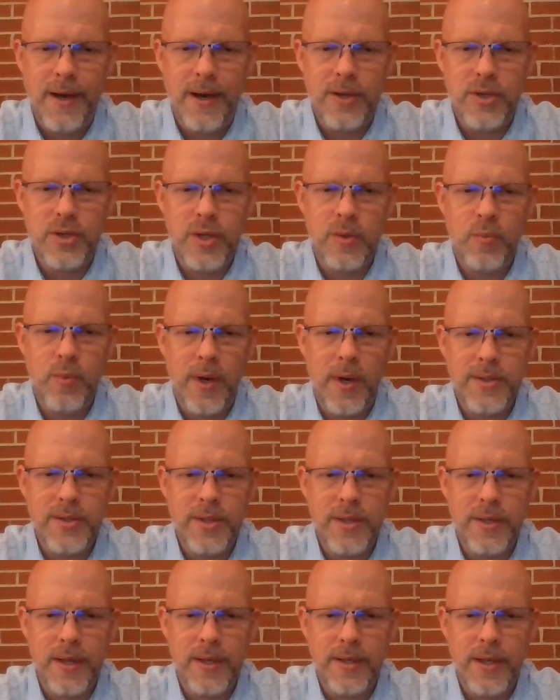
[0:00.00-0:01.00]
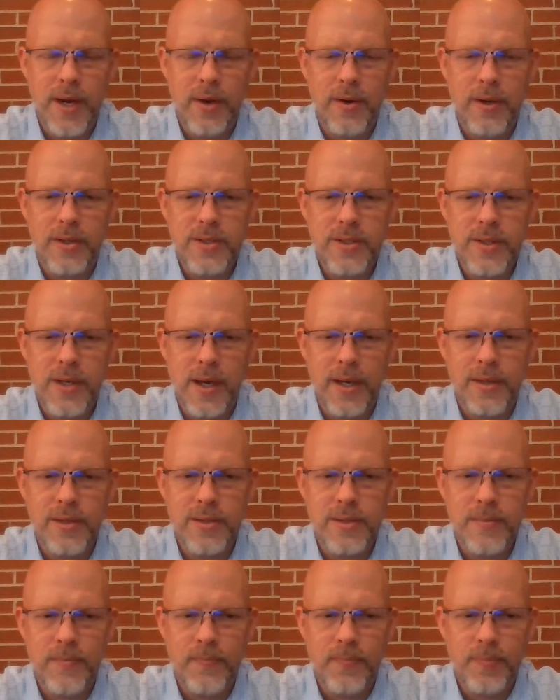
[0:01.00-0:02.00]
Gene Watson and Caring
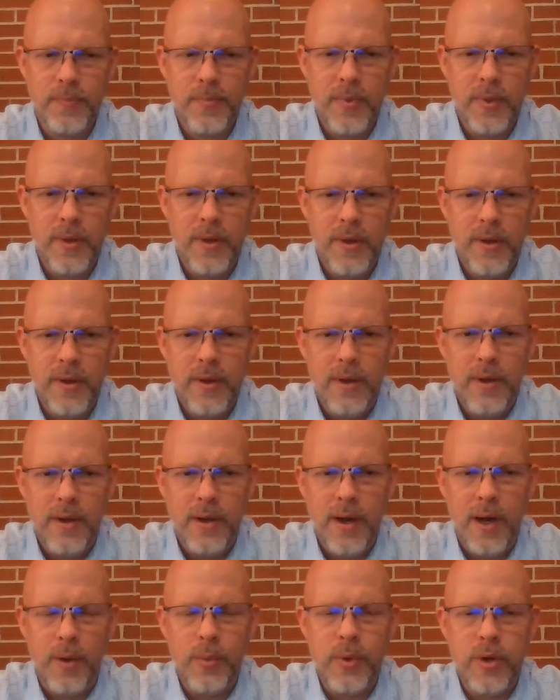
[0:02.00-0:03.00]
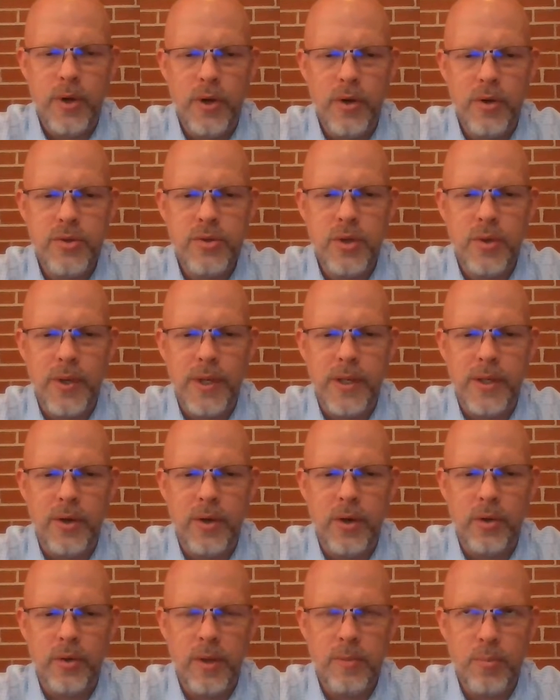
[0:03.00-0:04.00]
Science. I would urge you in the
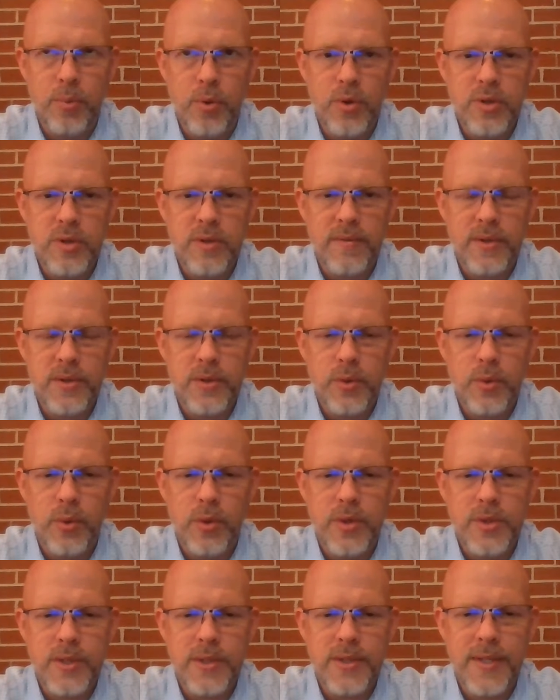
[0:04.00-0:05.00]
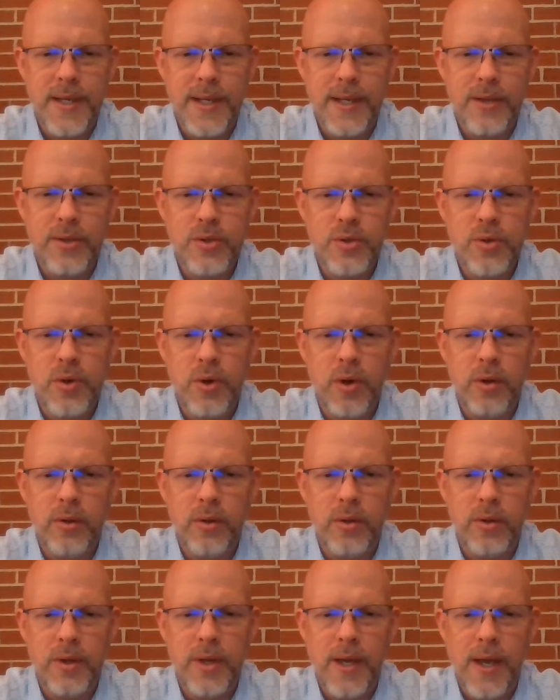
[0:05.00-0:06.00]
early portion of this course to take a strong
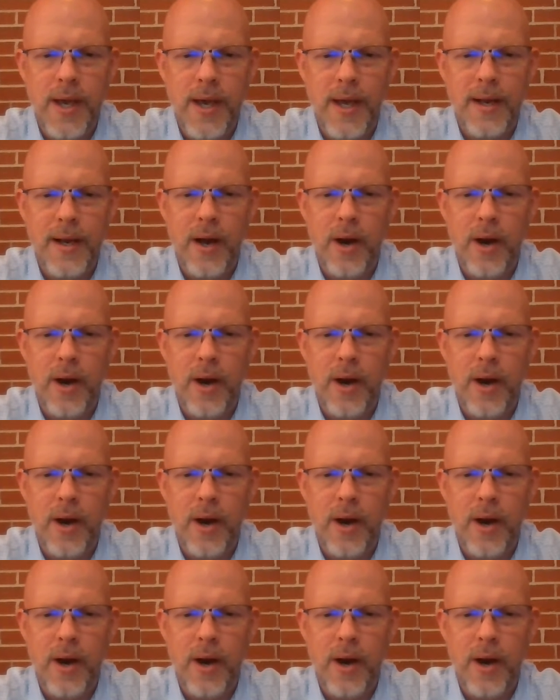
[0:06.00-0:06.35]
look at